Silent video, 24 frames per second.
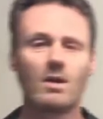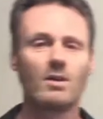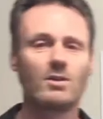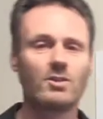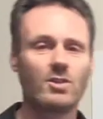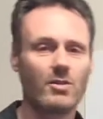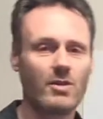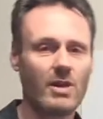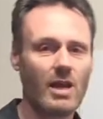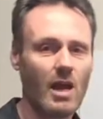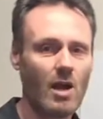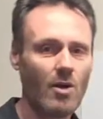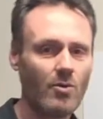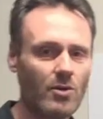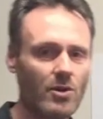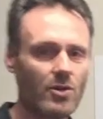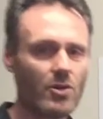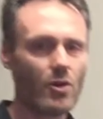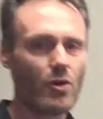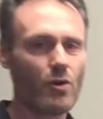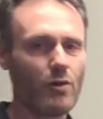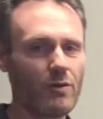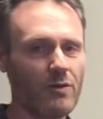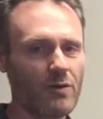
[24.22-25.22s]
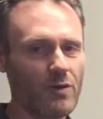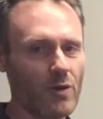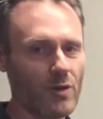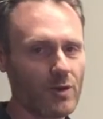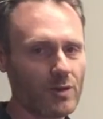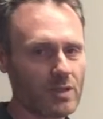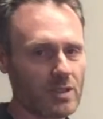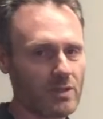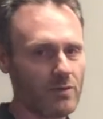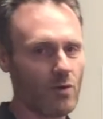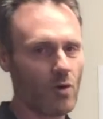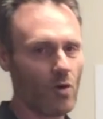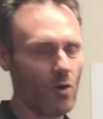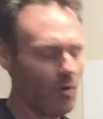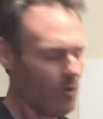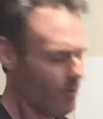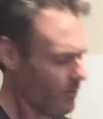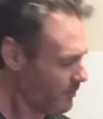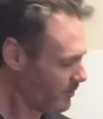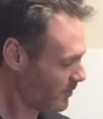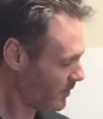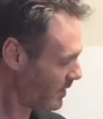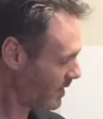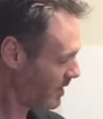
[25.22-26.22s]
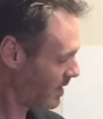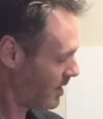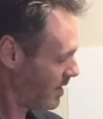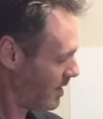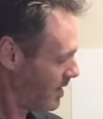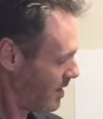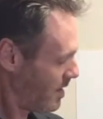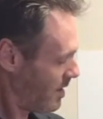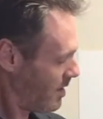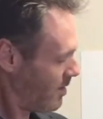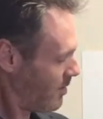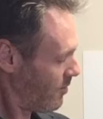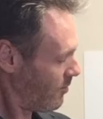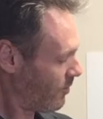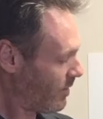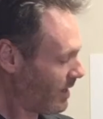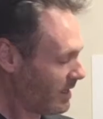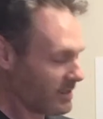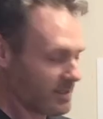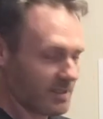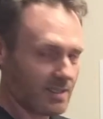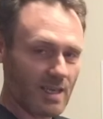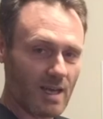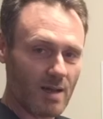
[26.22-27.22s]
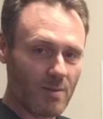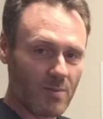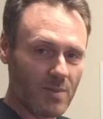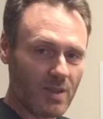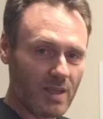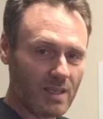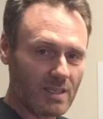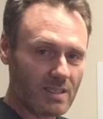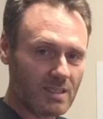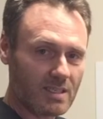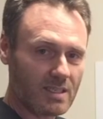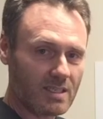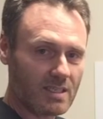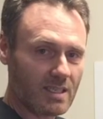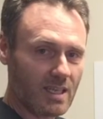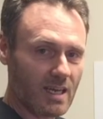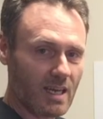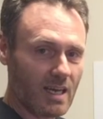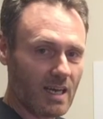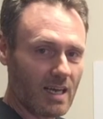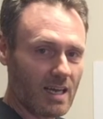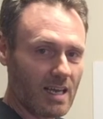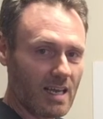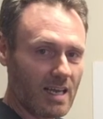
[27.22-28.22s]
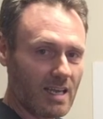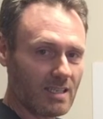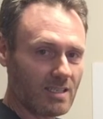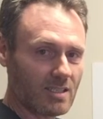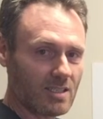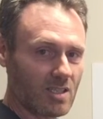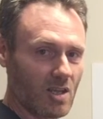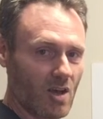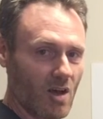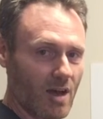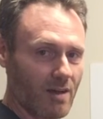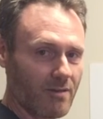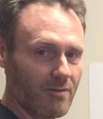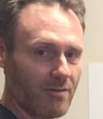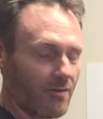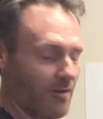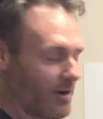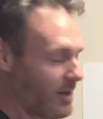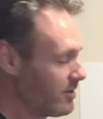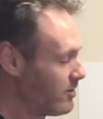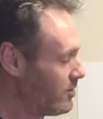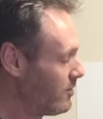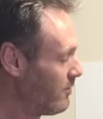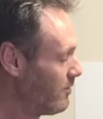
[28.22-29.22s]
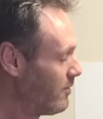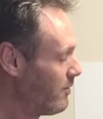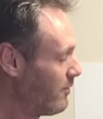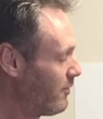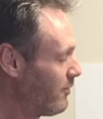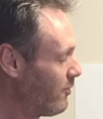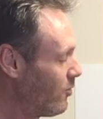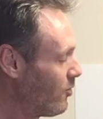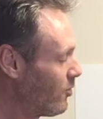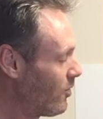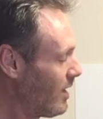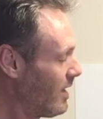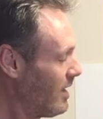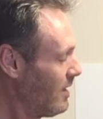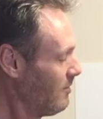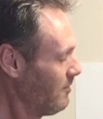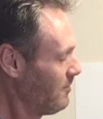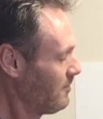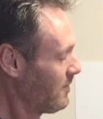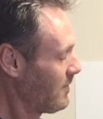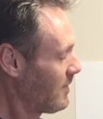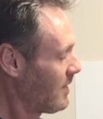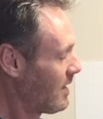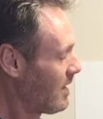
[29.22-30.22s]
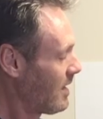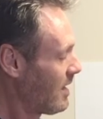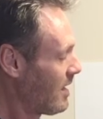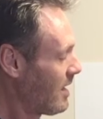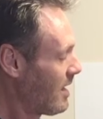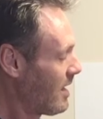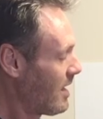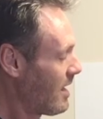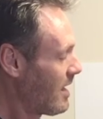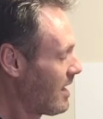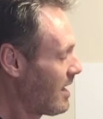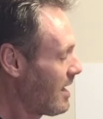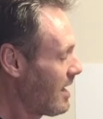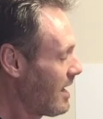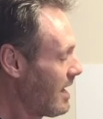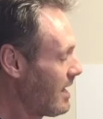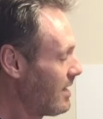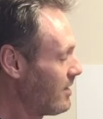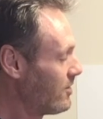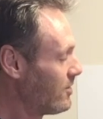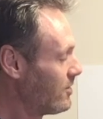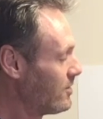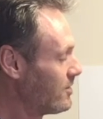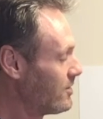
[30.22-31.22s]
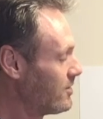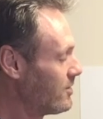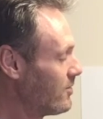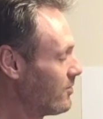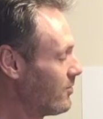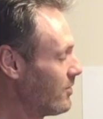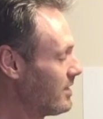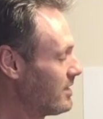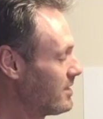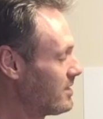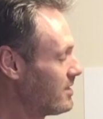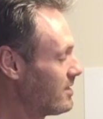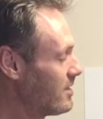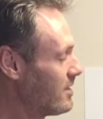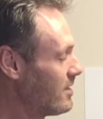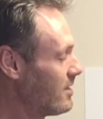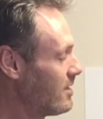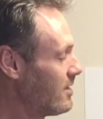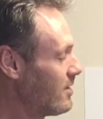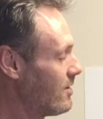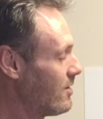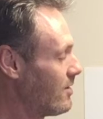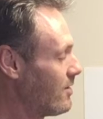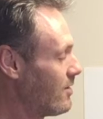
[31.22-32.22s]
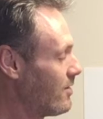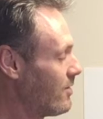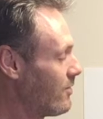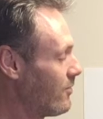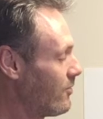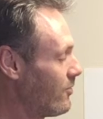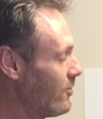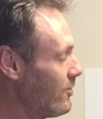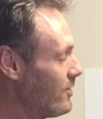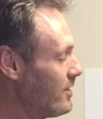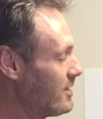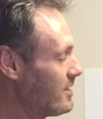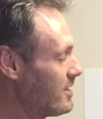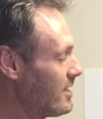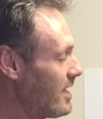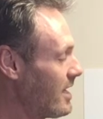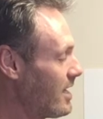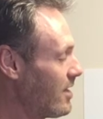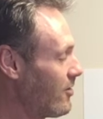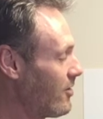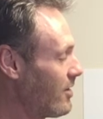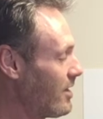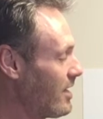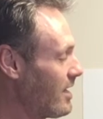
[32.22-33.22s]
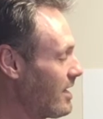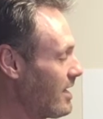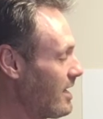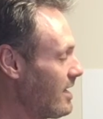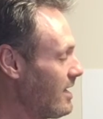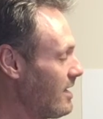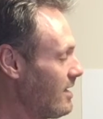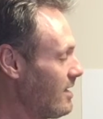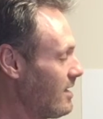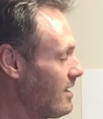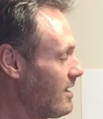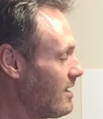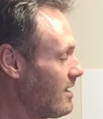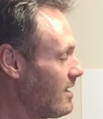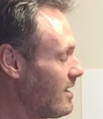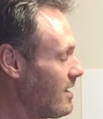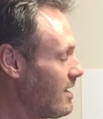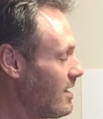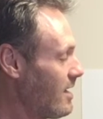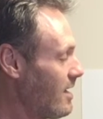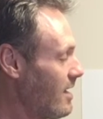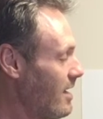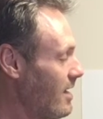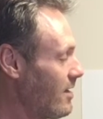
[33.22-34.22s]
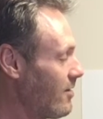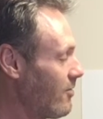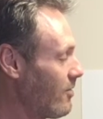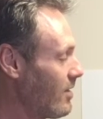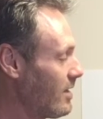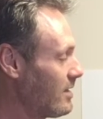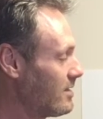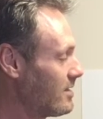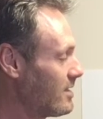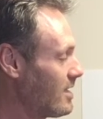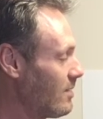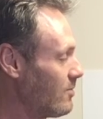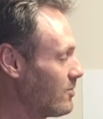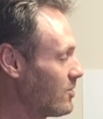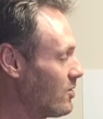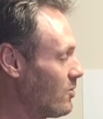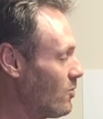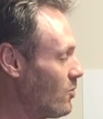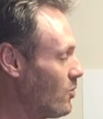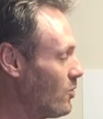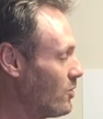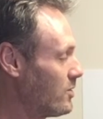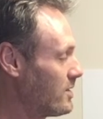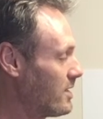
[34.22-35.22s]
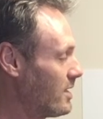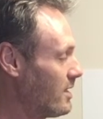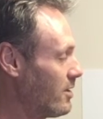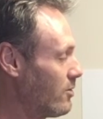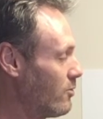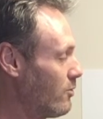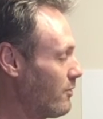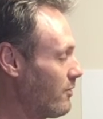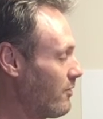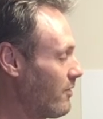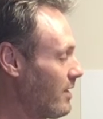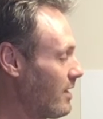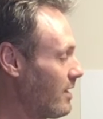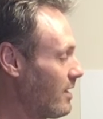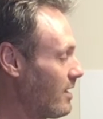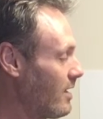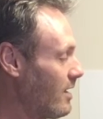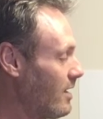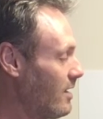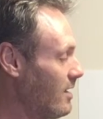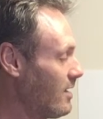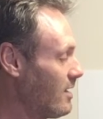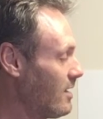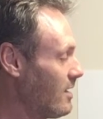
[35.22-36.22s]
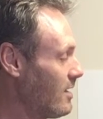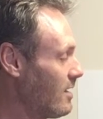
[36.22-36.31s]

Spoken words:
So the ulnar nerve, first of all, runs up this inside front of the forearm, enters the wrist through this area here, and runs up towards the little finger